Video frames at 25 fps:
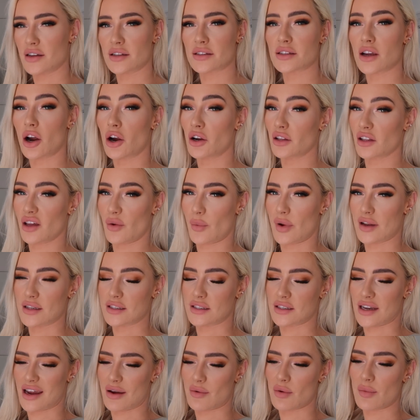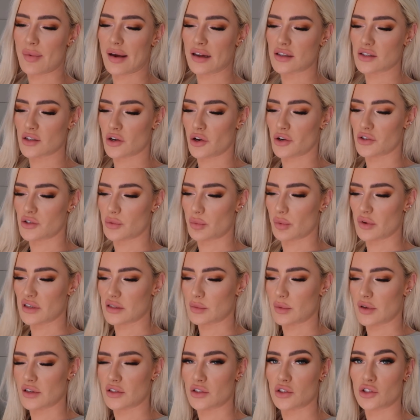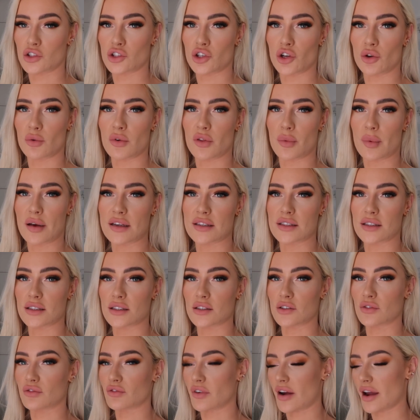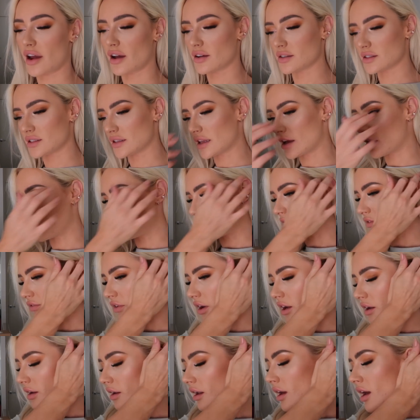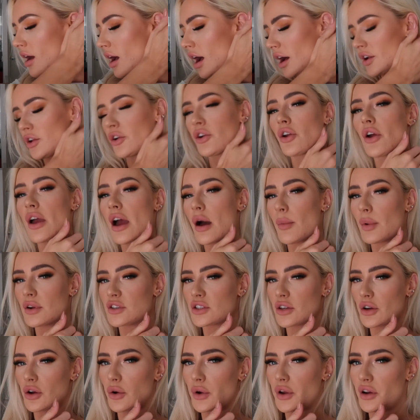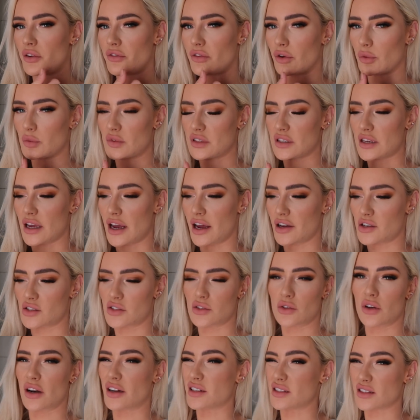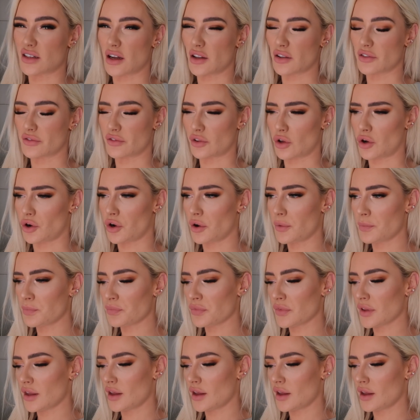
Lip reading: It's currently Wednesday. I'm about to go to Brisbane to shoot with my sister Freya, so that'll be fun. I don't know how much I'm going to film today, I just thought I'd start the vlog.